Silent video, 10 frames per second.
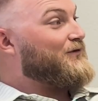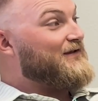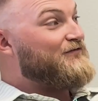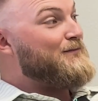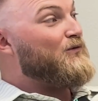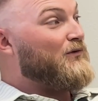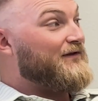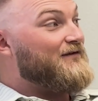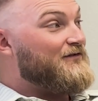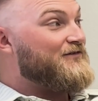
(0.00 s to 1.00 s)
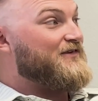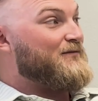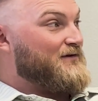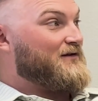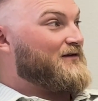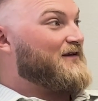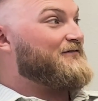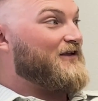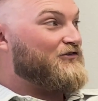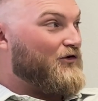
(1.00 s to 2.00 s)
FEMA will even step in
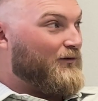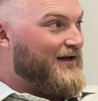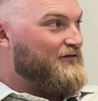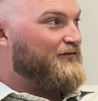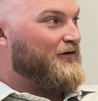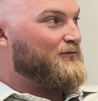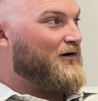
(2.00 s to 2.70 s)
if they don't have a flood